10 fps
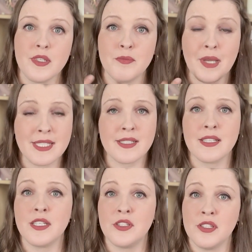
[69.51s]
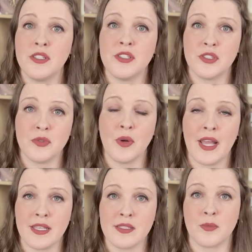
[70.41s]
Basically, you didn't do
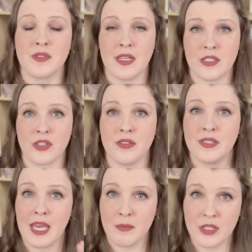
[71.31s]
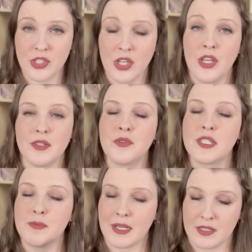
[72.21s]
any substantial damage. You
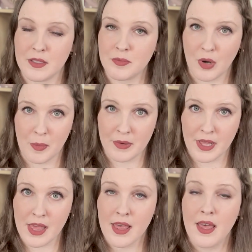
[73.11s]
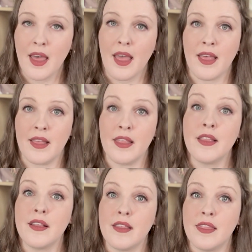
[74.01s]
respected the property,
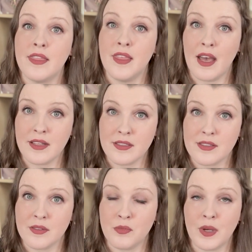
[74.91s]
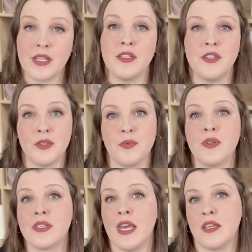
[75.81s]
and that's when you
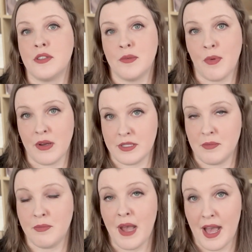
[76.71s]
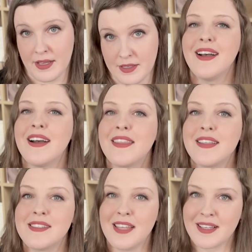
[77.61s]
will get your deposit back. The
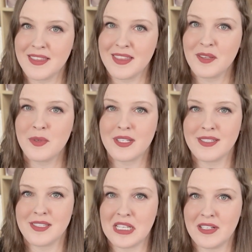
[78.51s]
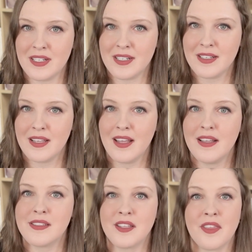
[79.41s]
second thing we consider
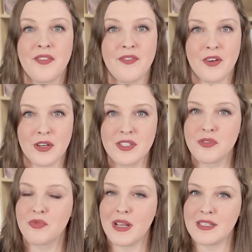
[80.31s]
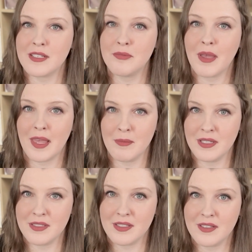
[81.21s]
is the first rental
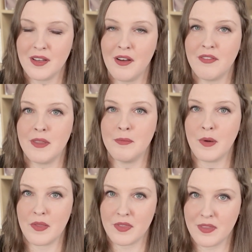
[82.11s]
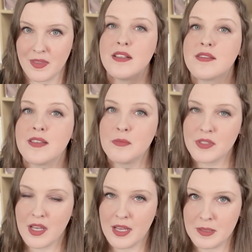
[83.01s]
payment of the month.
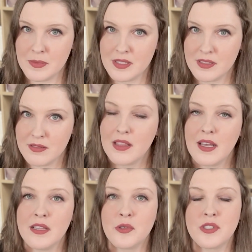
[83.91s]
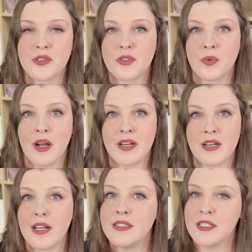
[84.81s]
Sometimes landlords
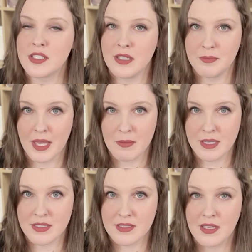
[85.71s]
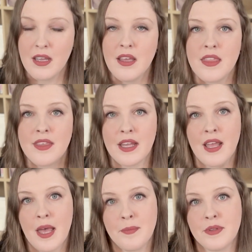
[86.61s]
require additional payments. That
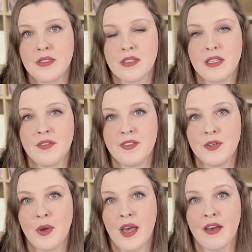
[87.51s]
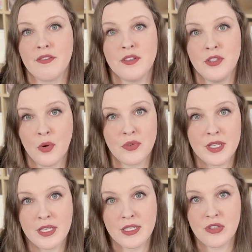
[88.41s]
happens if you have no
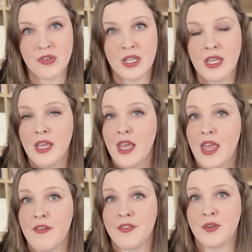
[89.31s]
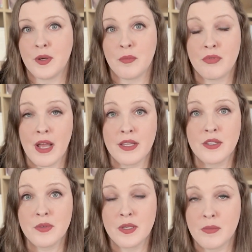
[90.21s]
credit history, if you're a brand
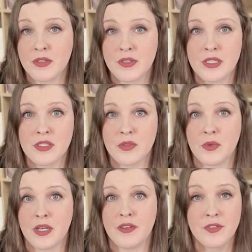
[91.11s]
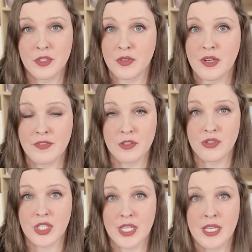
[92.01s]
new immigrant, or if you're a
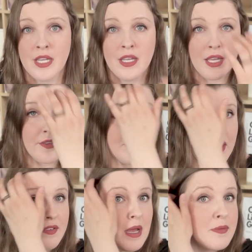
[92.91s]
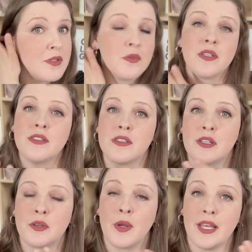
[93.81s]
refugee, if you have absolutely
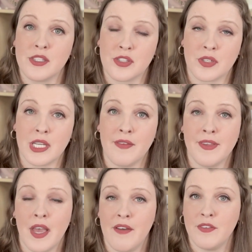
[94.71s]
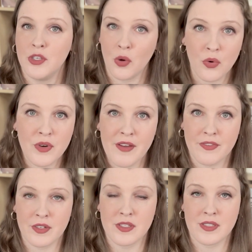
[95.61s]
zero history, if you have no
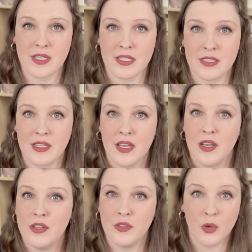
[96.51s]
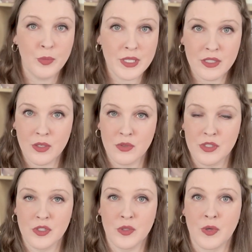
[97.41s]
references, and nobody
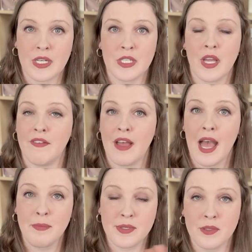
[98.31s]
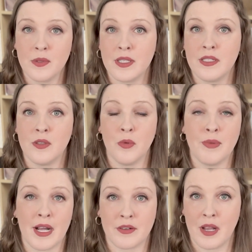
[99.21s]
knows who you are, you have absolutely no
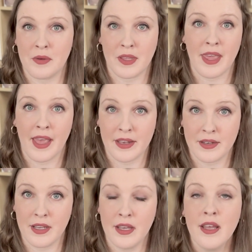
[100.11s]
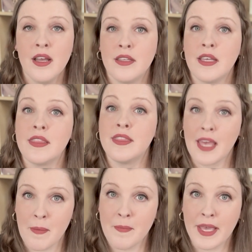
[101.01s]
background in Canada, then
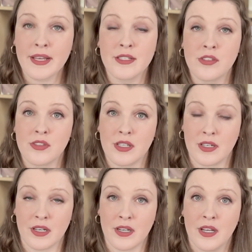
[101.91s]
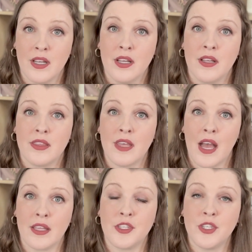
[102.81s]
they may consider
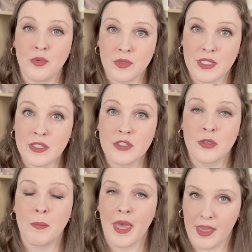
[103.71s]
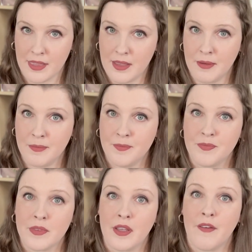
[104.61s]
that you need to pay them
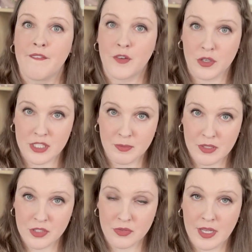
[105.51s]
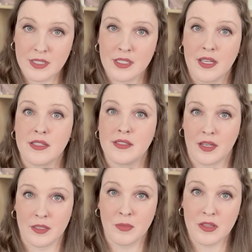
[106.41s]
first month's rent,
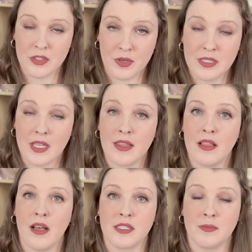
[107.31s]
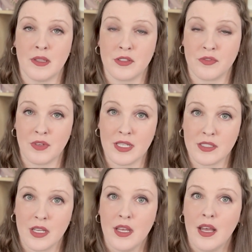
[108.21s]
second month's rent, and the last month's of rent.